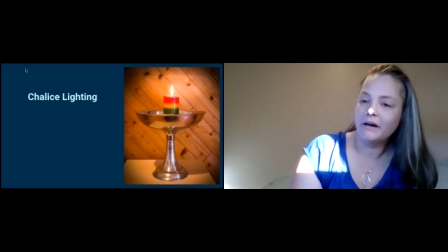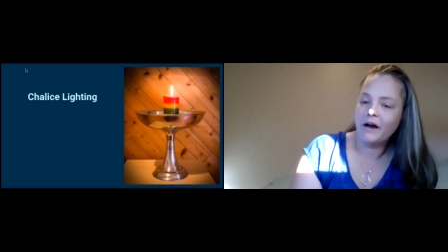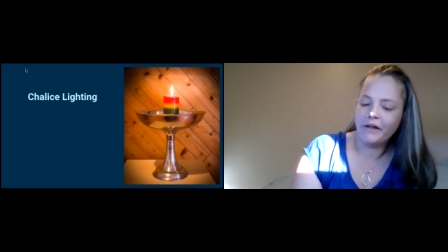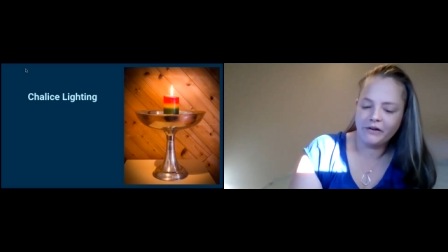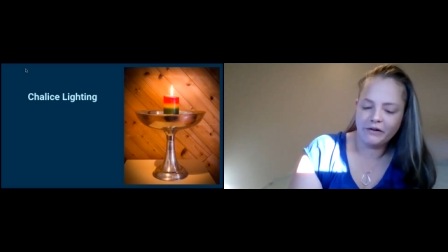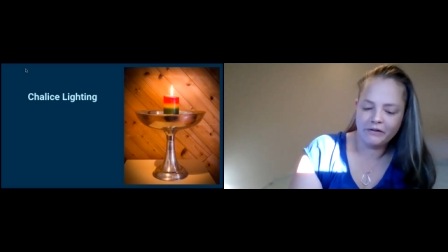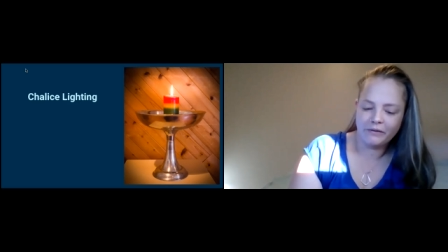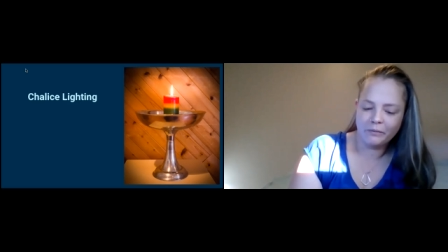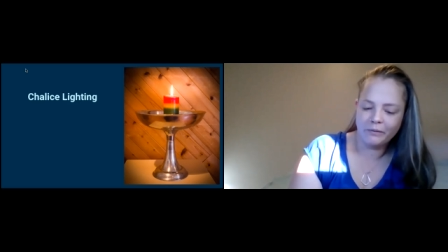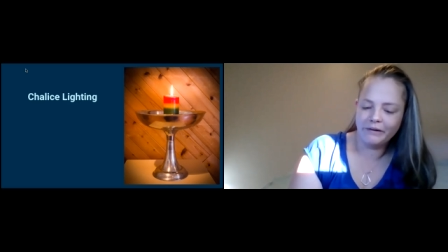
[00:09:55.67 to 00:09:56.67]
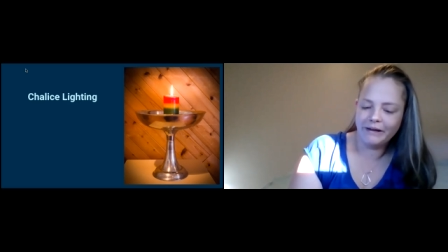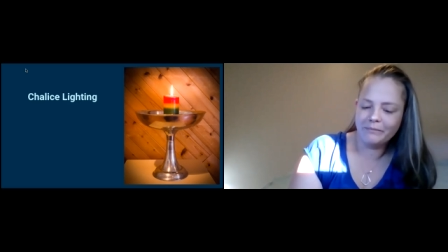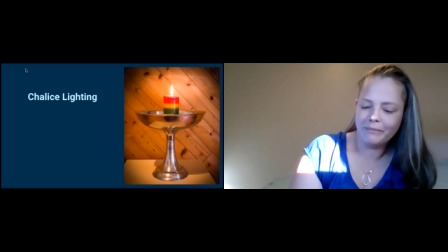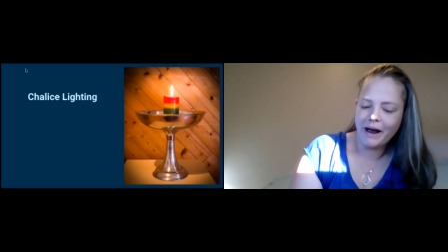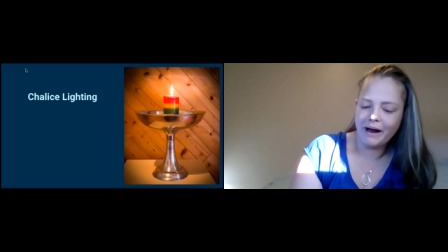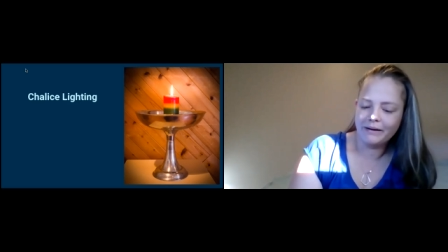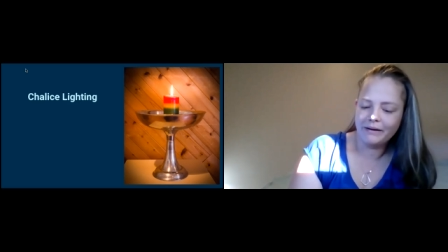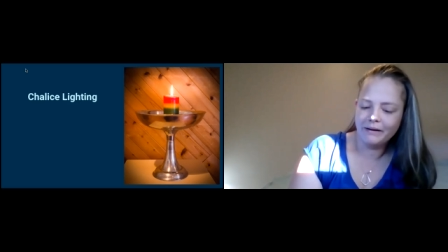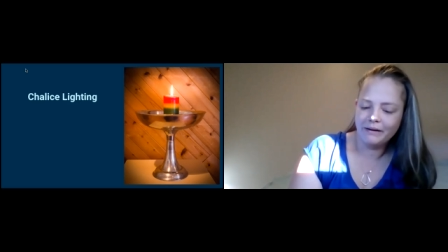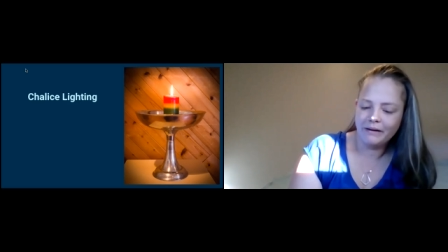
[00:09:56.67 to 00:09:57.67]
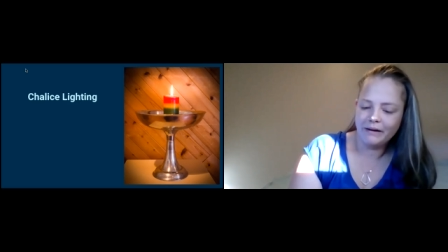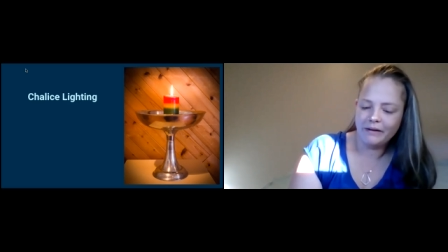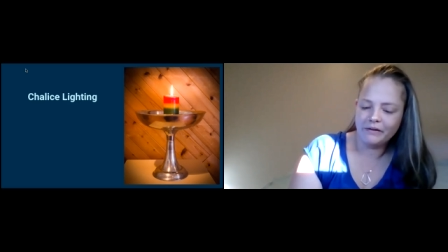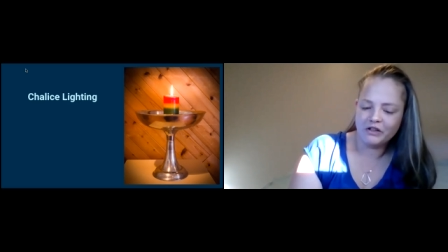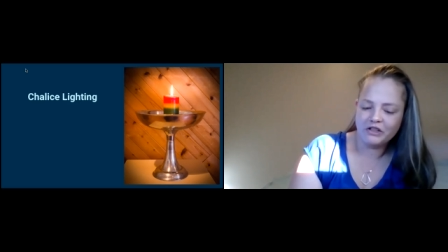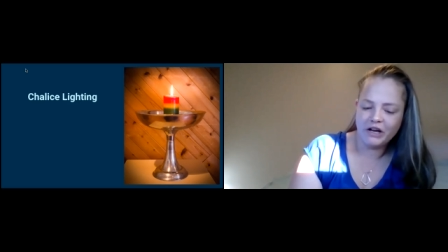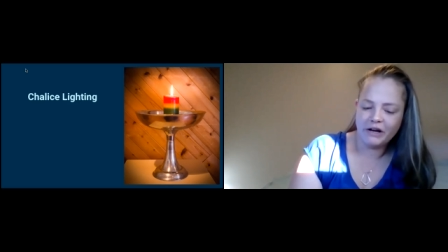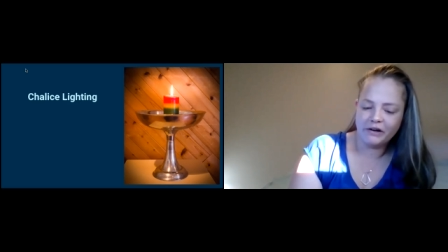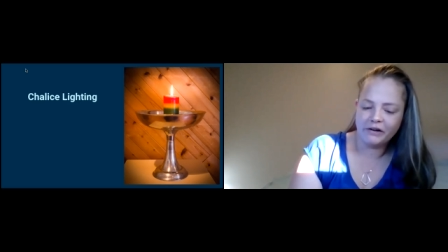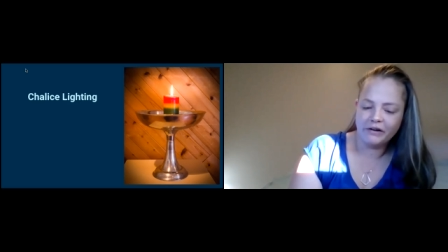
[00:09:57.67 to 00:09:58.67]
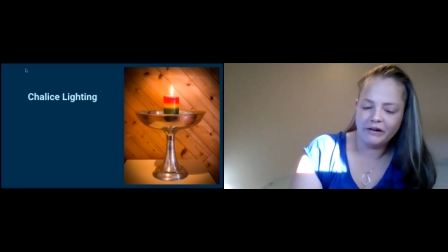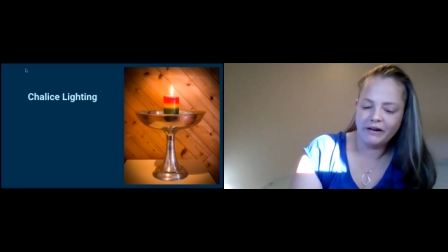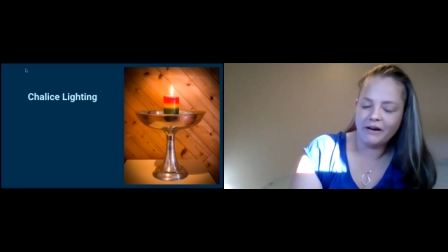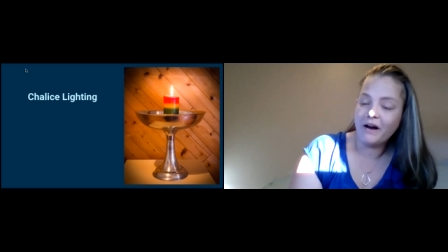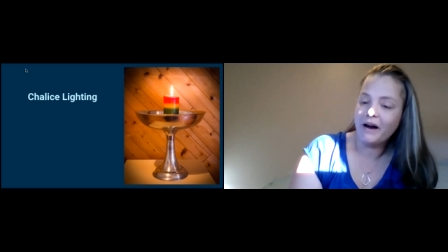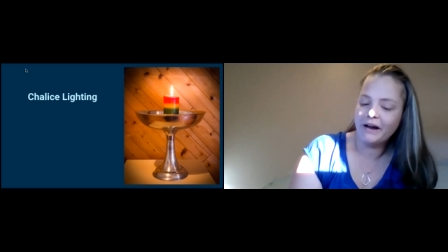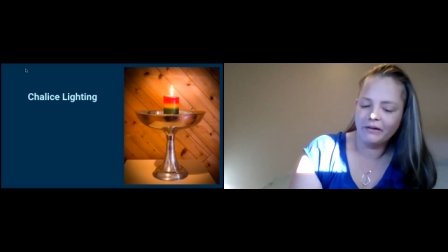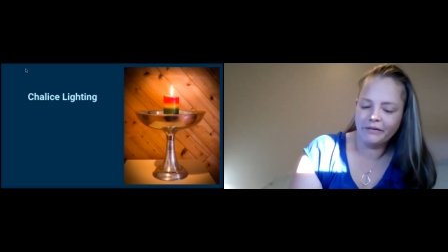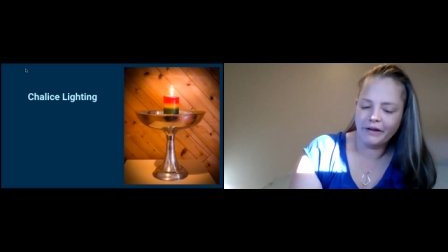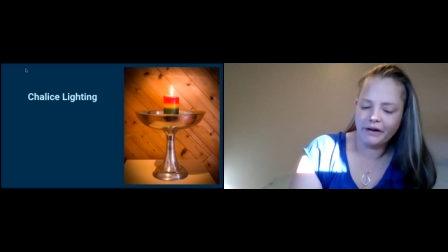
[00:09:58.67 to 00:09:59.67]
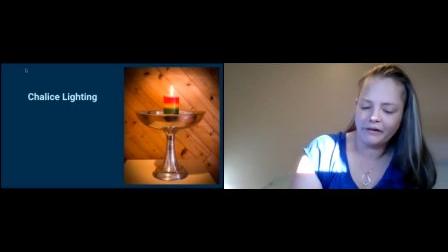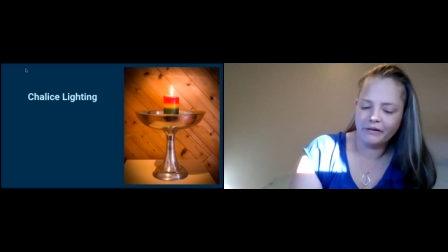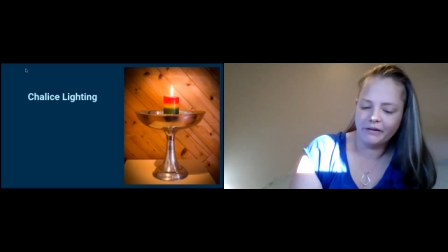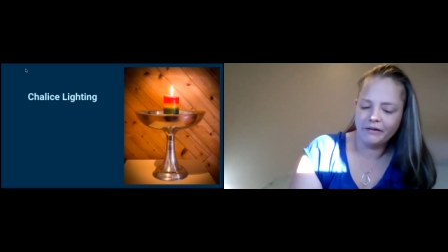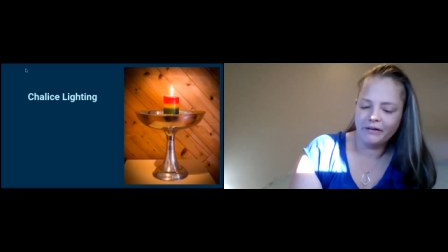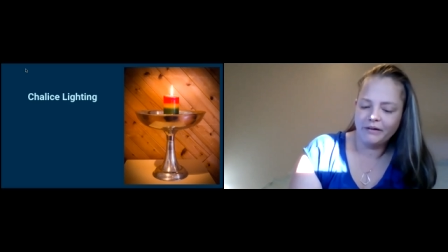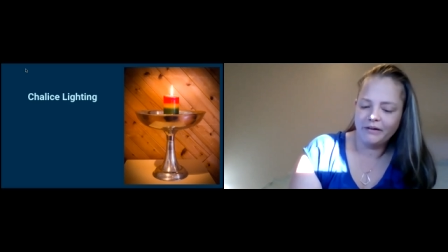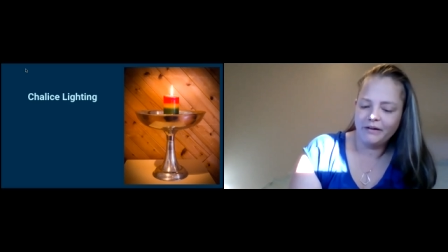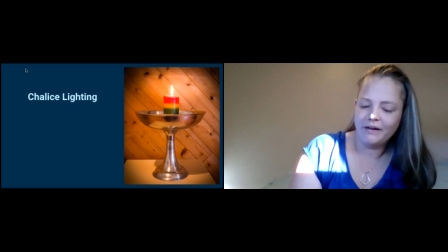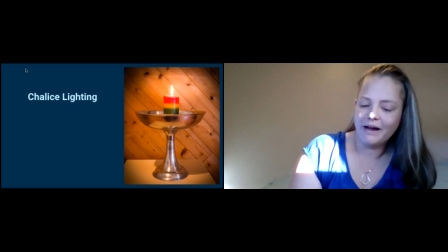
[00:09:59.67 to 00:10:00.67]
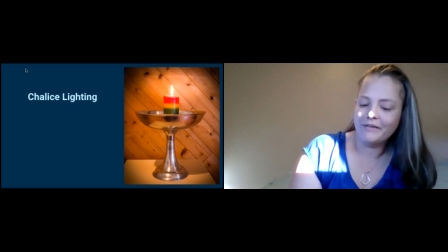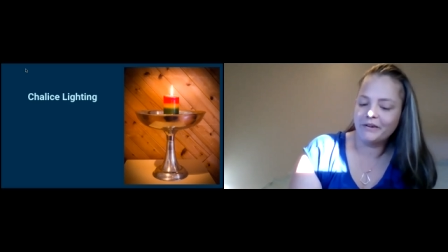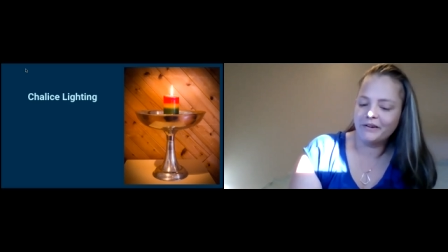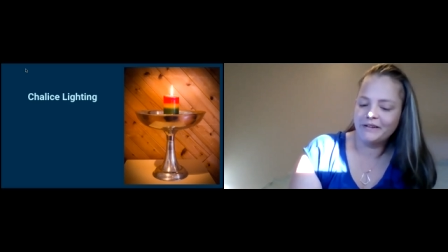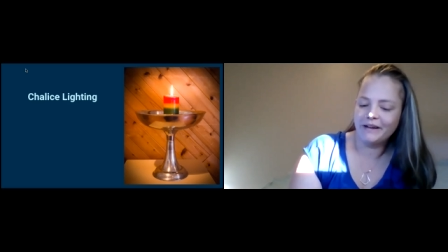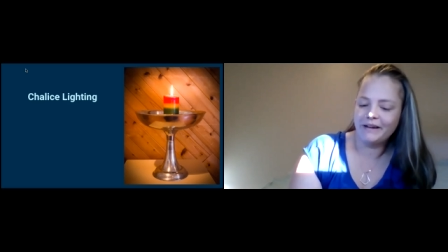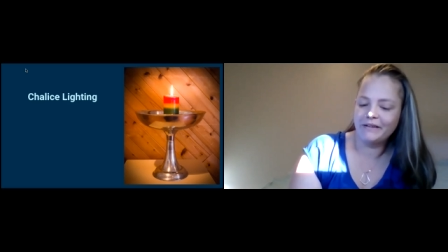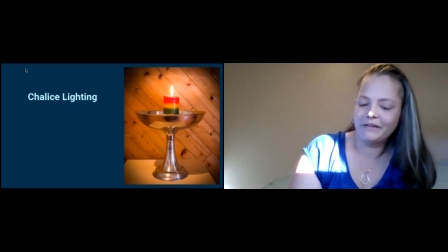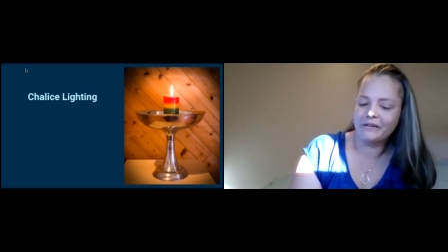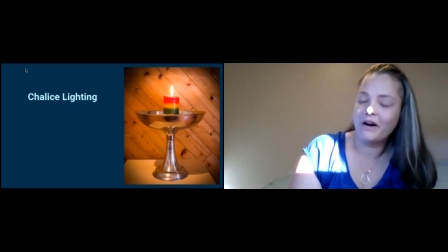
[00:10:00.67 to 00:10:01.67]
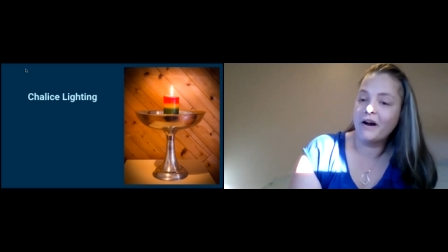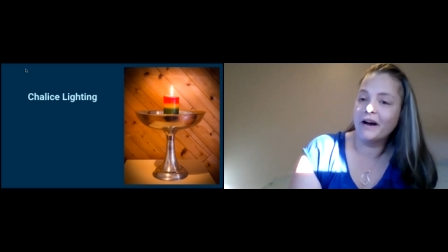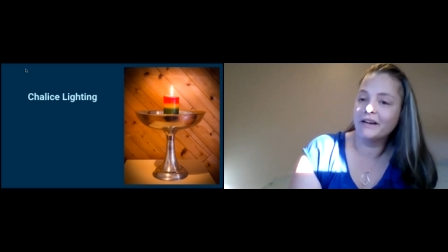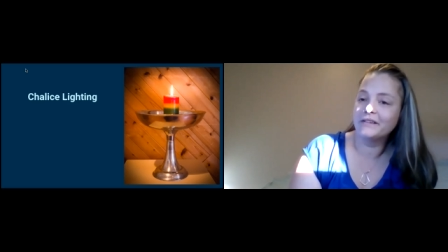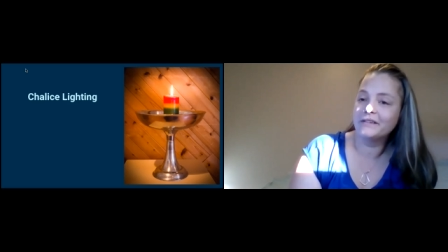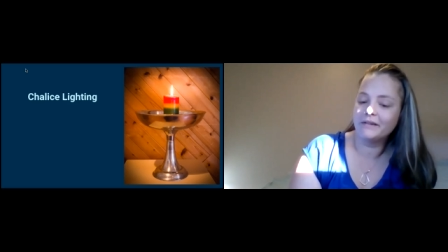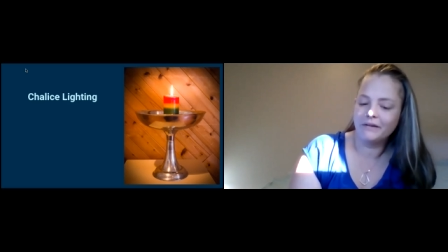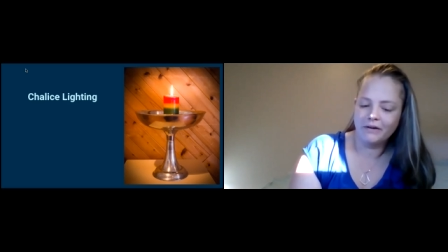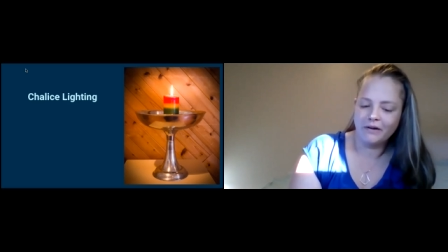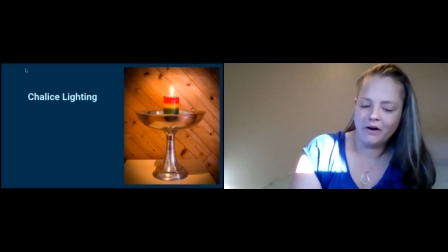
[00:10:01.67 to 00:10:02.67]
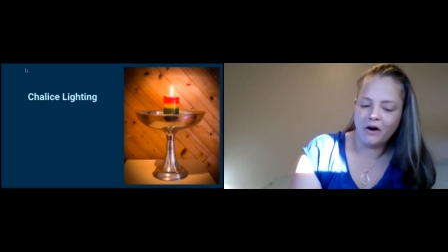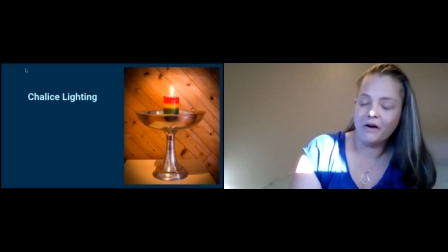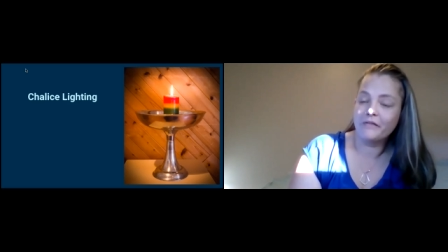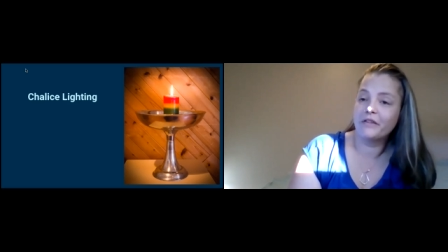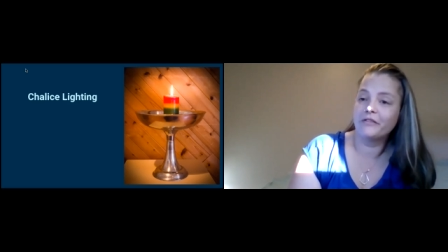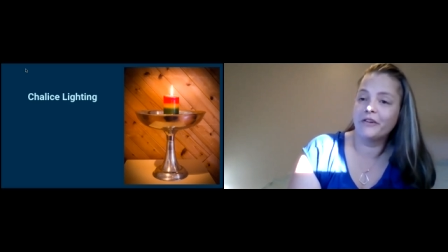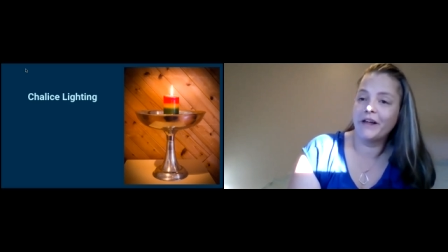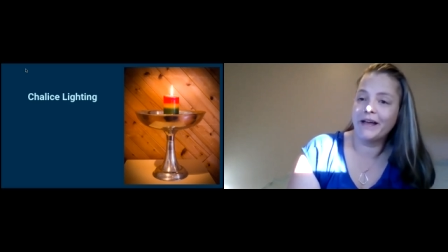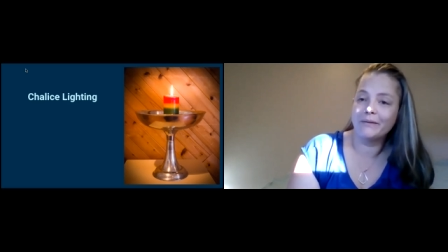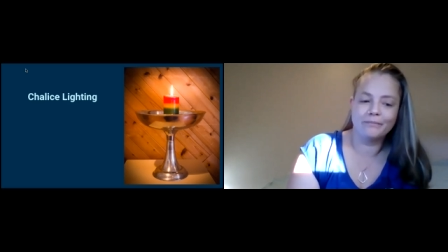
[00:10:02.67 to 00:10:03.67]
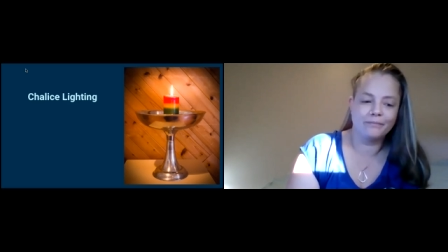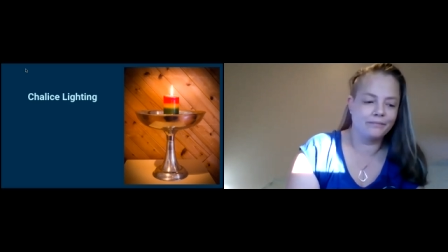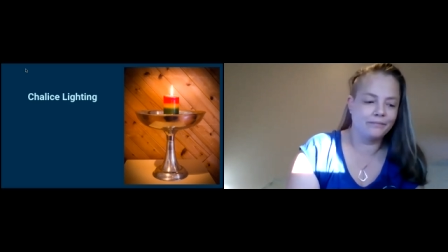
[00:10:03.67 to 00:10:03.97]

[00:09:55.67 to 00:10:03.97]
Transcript: Others will lean back in their chair and idle there, never taking their eyes off the flame.